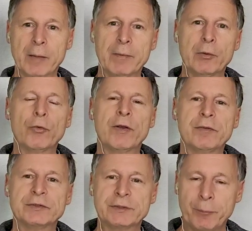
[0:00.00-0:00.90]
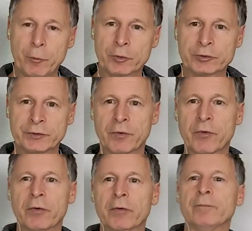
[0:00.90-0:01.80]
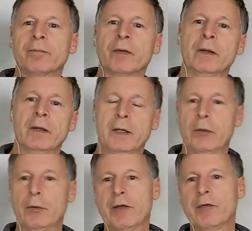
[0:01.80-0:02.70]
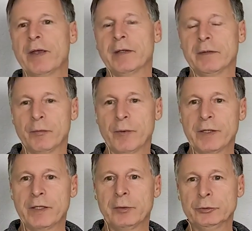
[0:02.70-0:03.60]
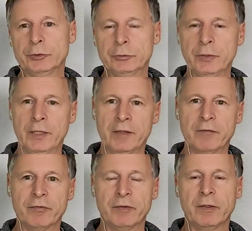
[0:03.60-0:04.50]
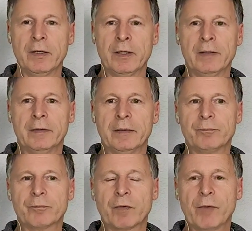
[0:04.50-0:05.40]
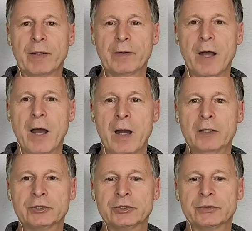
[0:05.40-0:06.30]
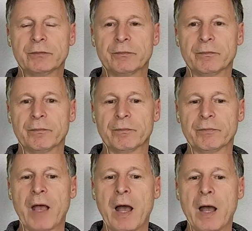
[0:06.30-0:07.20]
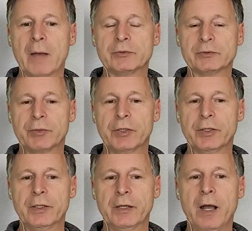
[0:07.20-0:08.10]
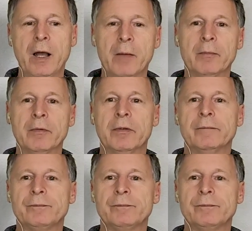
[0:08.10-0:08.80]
them, don't have the support circle, the way they used to have. When the harsh times really come,